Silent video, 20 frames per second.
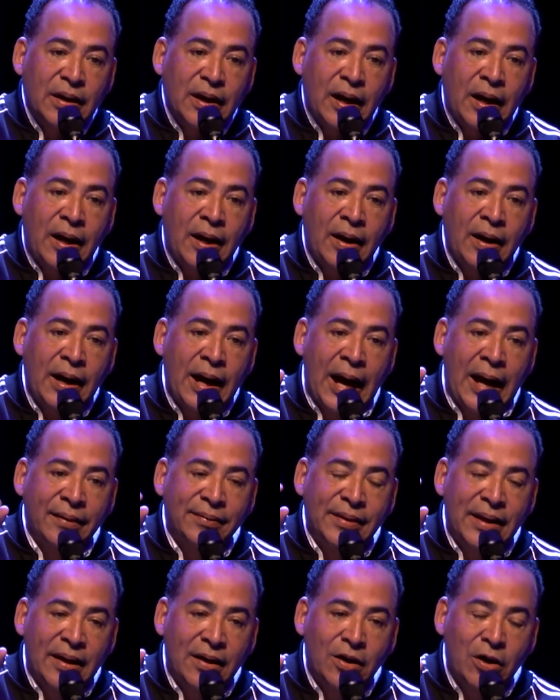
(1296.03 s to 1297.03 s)
Uh,
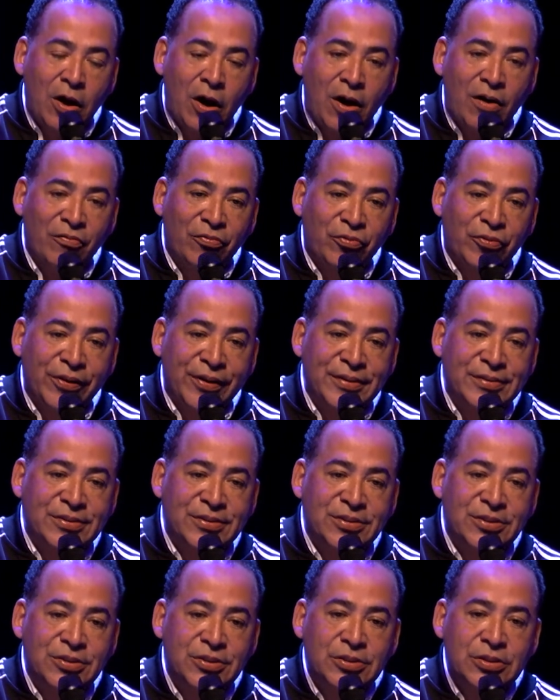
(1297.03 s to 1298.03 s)
at that
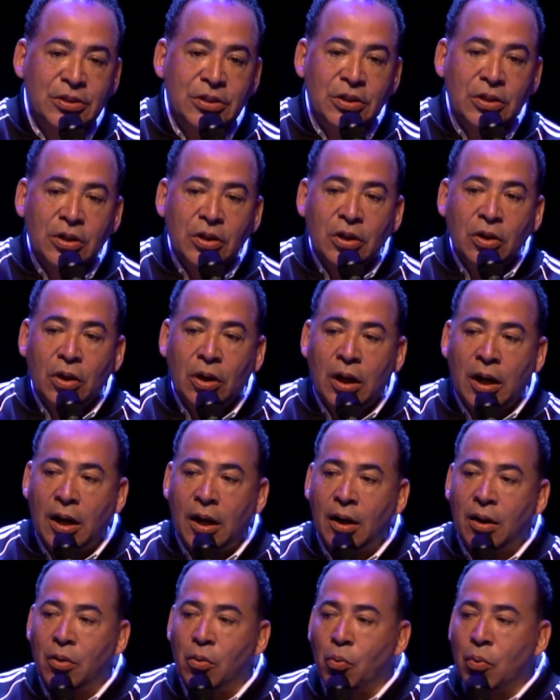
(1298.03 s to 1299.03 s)
conference
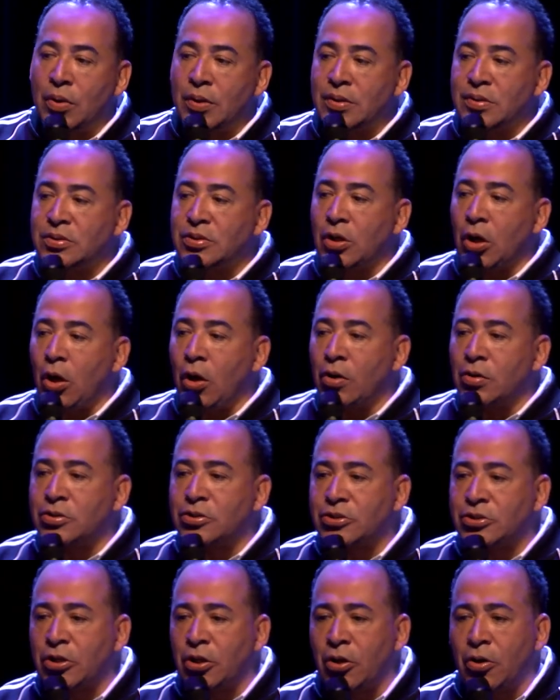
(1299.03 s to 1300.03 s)
uh, was
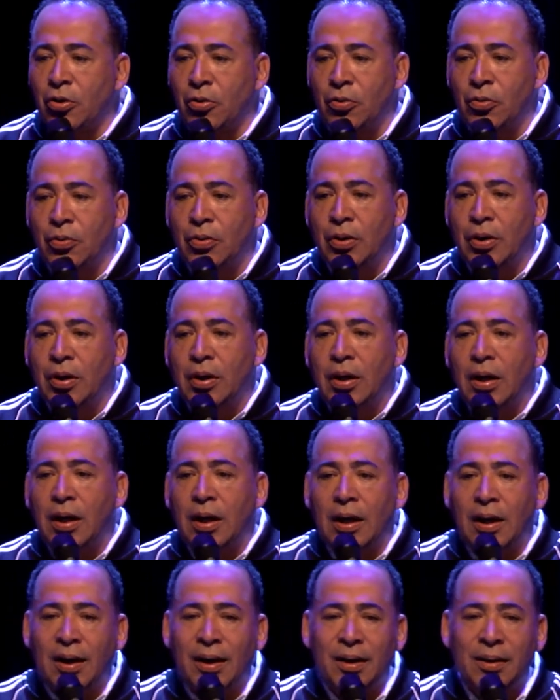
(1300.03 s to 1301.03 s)
also
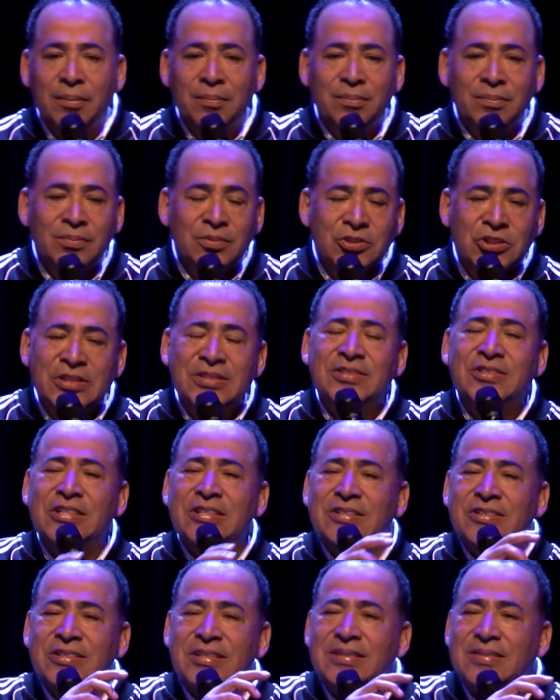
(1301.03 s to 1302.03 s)
um, just,
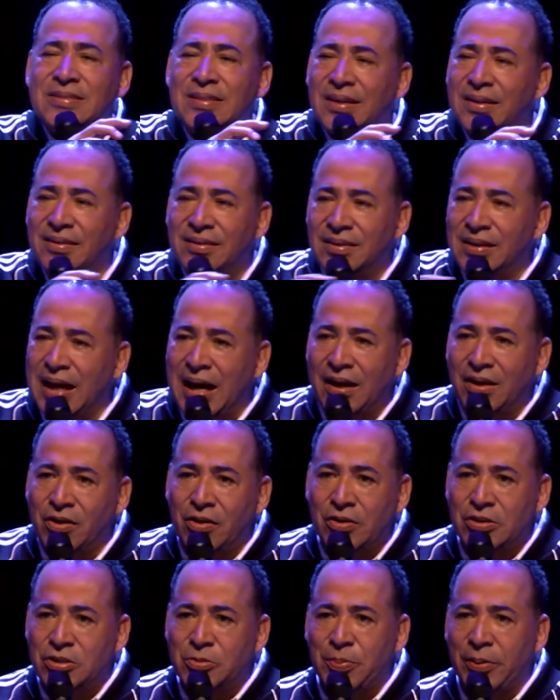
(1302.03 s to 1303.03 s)
just, just a lot of
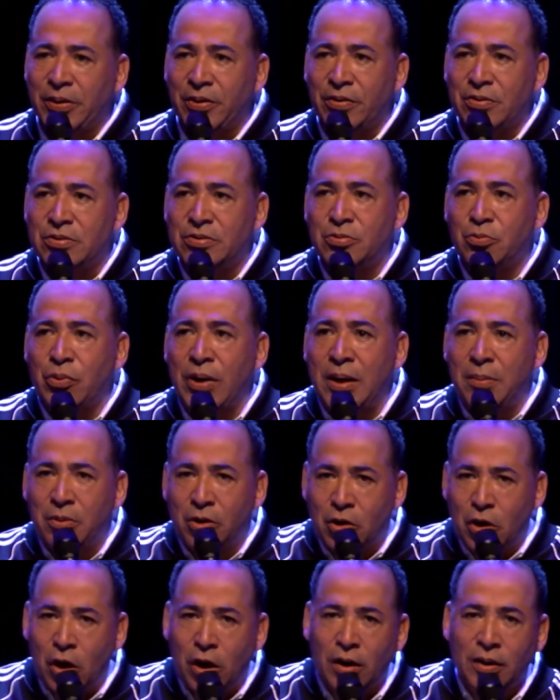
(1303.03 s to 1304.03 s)
good speakers. Ray
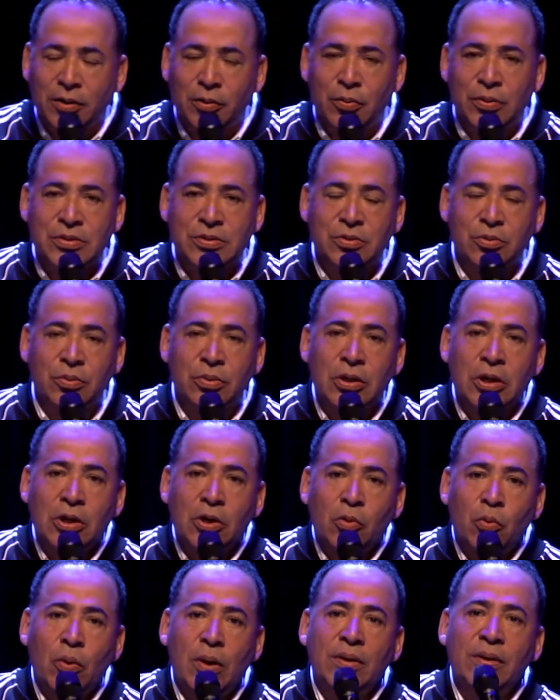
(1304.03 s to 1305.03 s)
McCauley was the
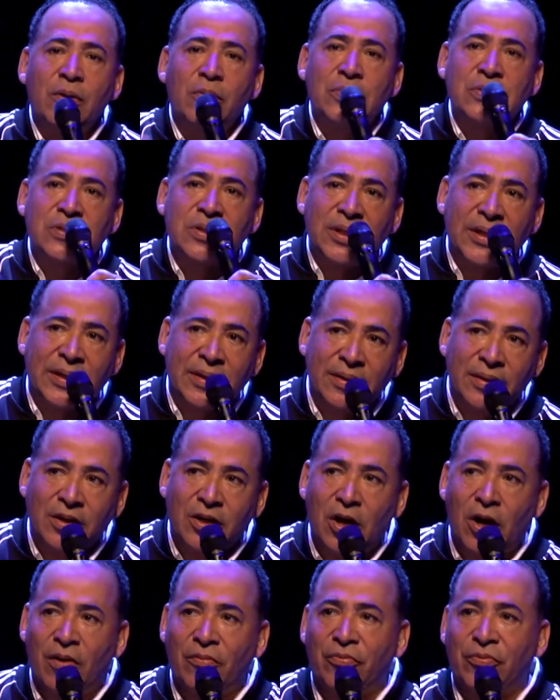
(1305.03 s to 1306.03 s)
one that was leading the
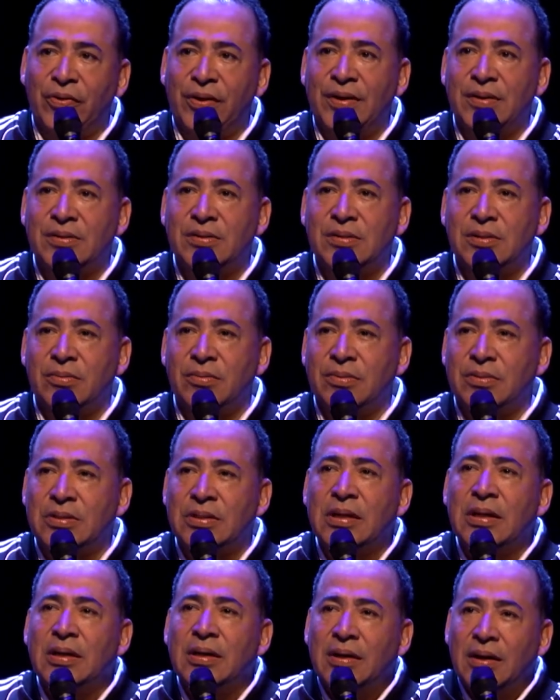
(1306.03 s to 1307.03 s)
conference. It was,
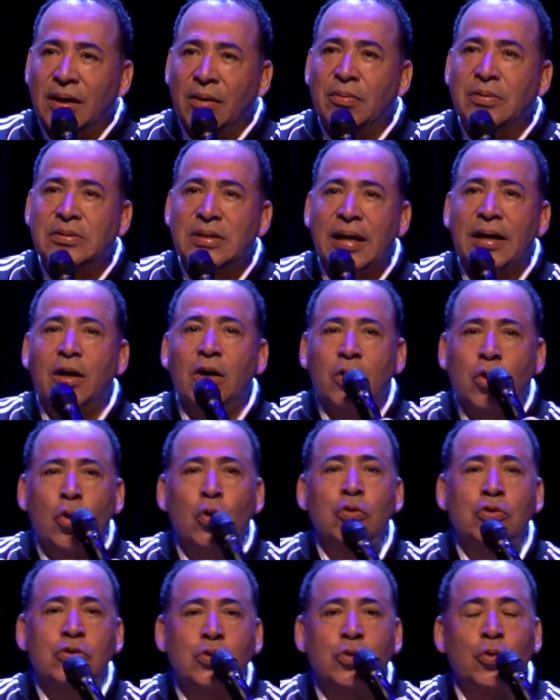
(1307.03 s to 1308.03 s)
it was like a
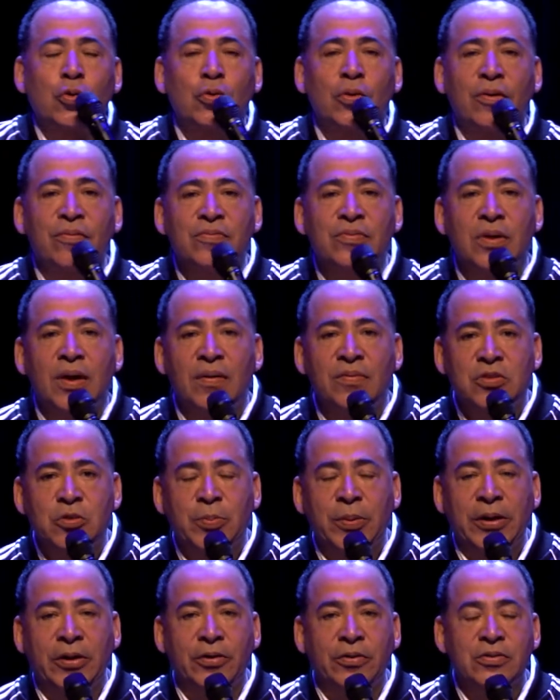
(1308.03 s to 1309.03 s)
who's who of, of
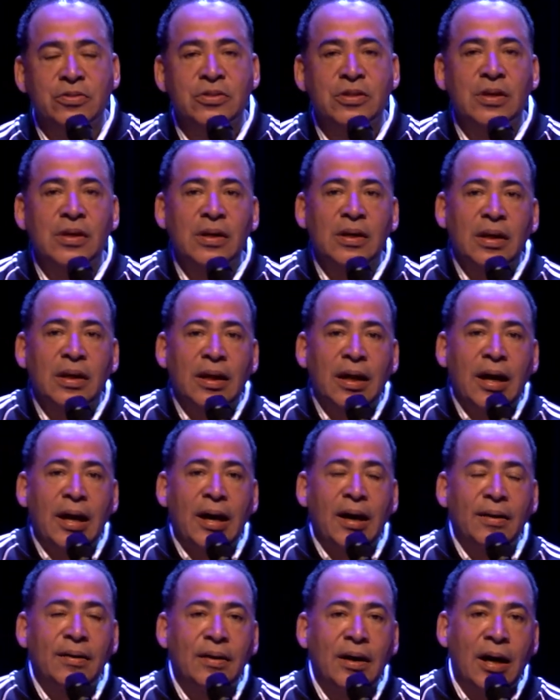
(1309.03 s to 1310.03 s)
speakers.
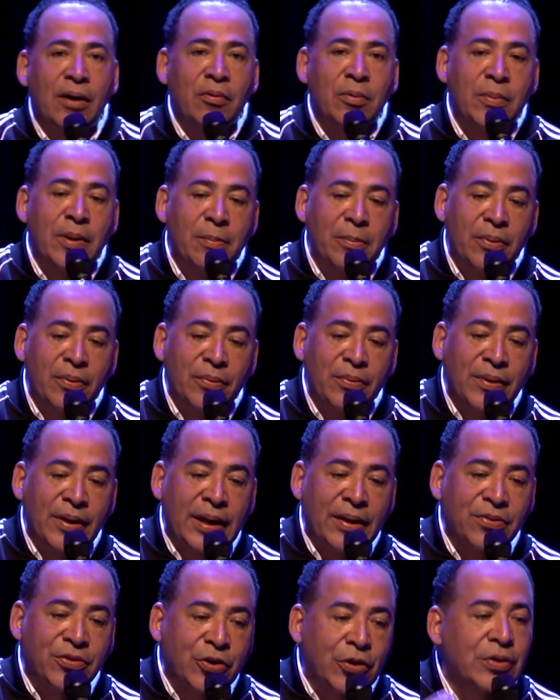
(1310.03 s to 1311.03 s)
And I remember they
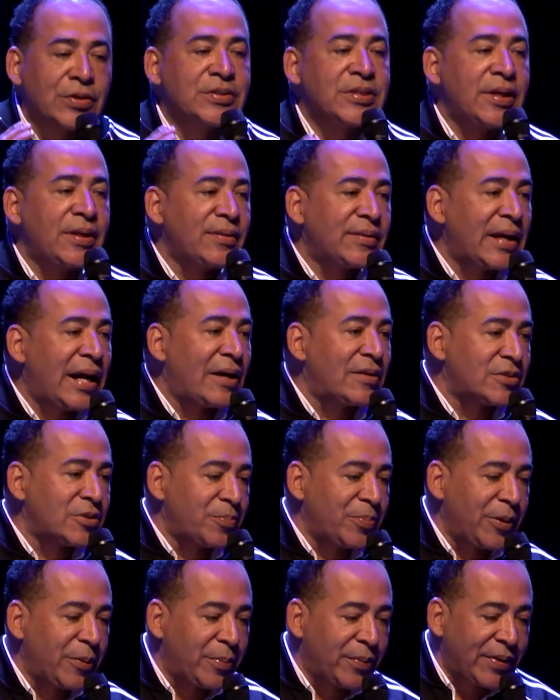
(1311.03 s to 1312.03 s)
had 13,000
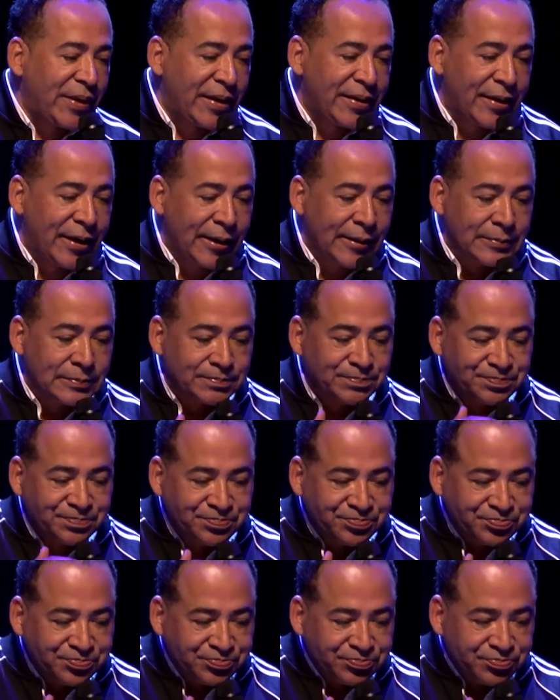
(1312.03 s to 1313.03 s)
people that night.
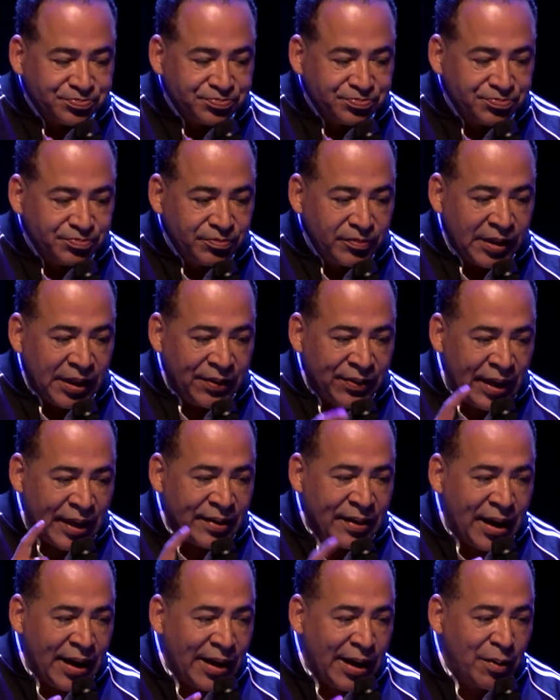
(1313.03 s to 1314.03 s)
And
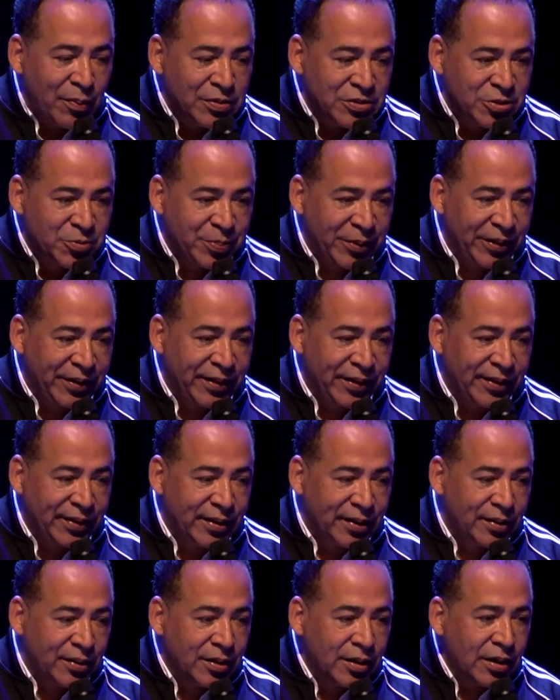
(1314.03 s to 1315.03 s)
that night I was speaking,
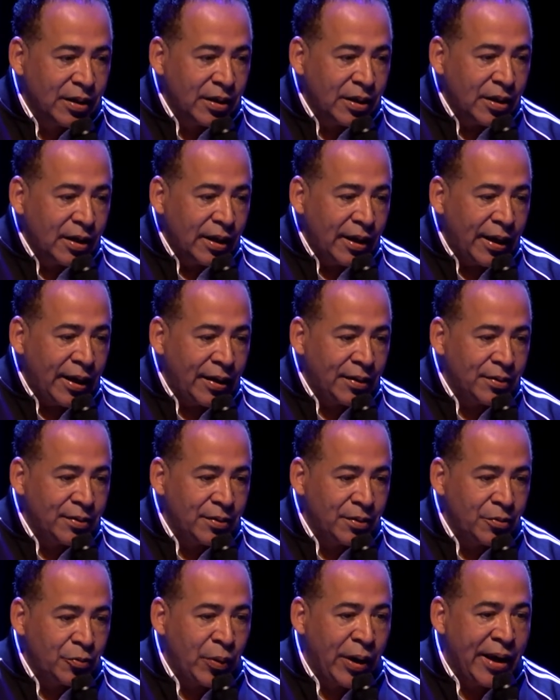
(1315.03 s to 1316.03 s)
and
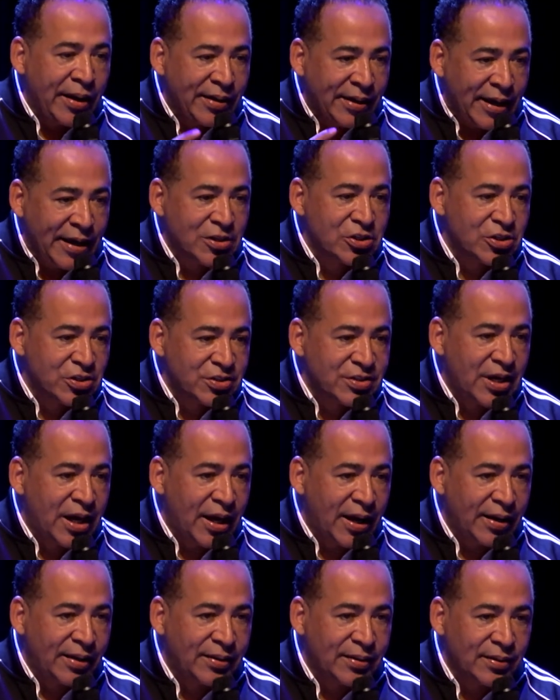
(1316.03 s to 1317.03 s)
and Randy had just
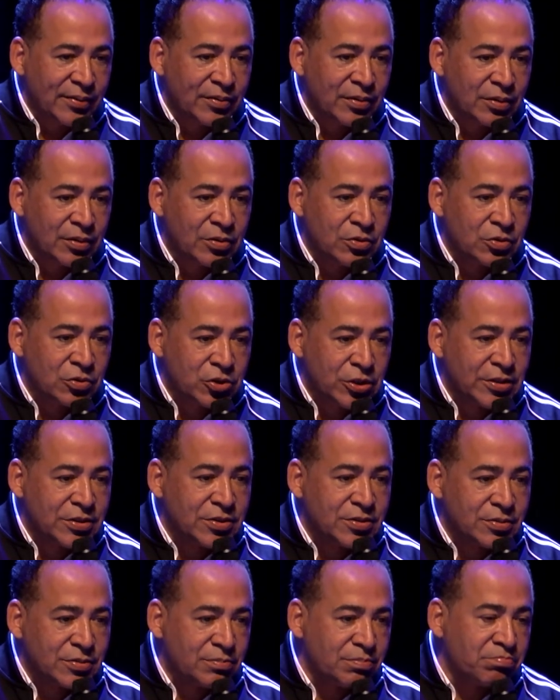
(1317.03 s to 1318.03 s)
died,
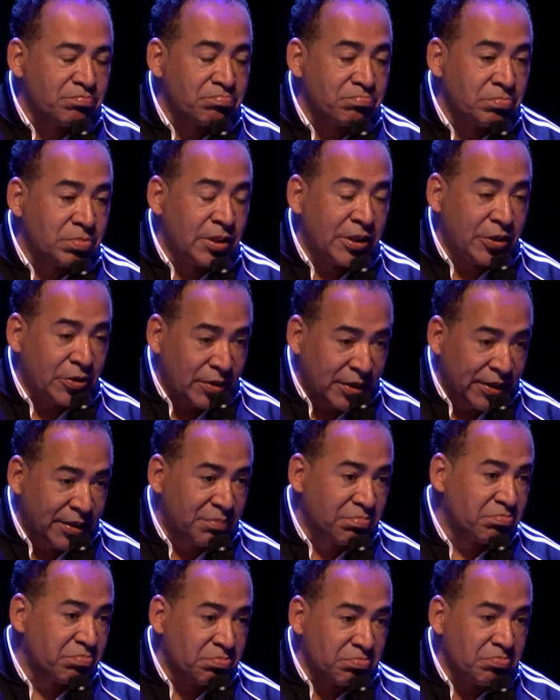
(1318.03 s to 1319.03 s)
just
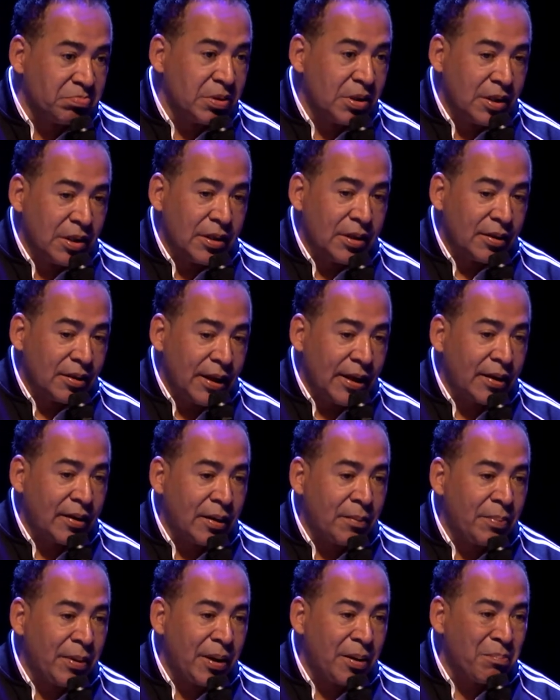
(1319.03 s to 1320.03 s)
literally like
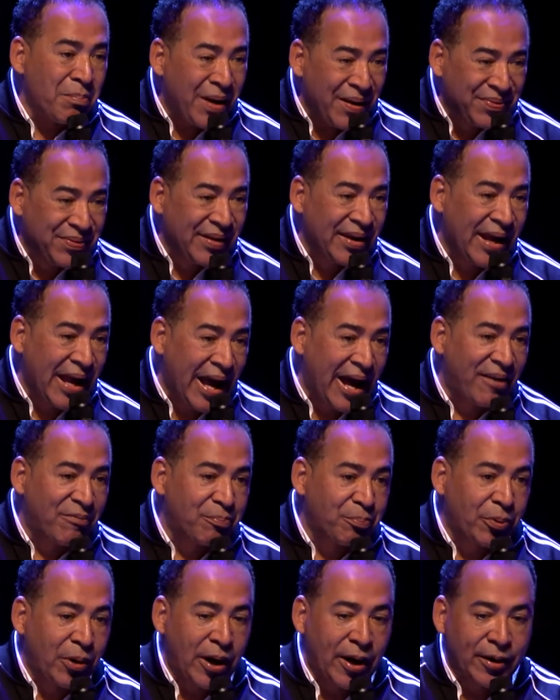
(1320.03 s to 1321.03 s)
about a month and a
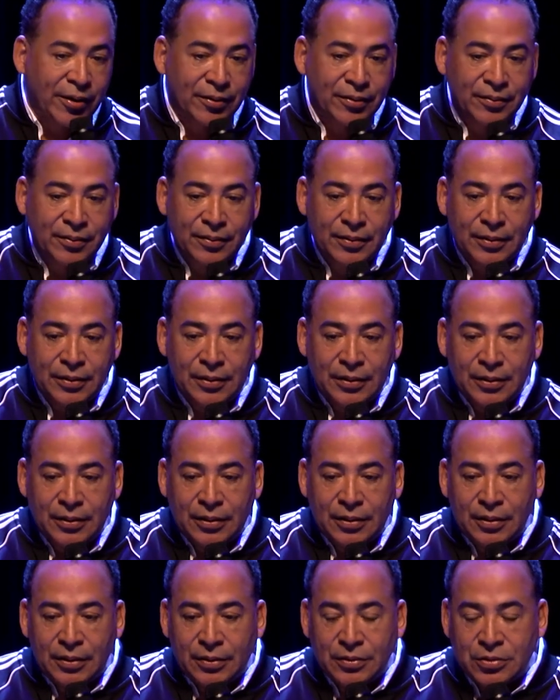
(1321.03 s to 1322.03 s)
half prior
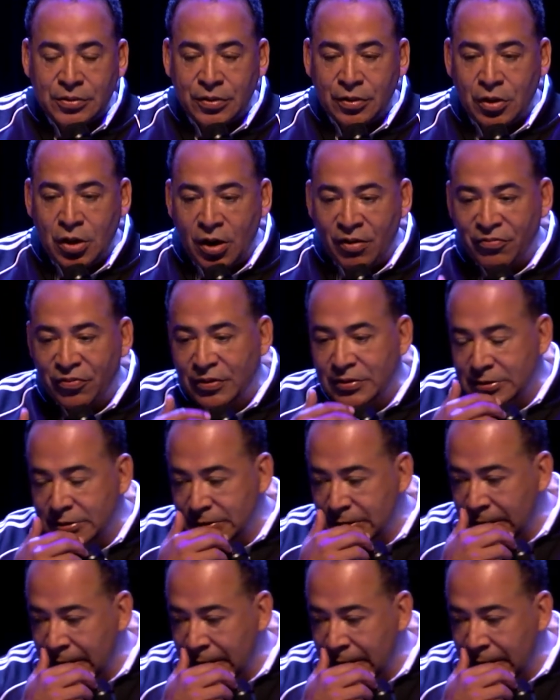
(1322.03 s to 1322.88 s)
to the conference.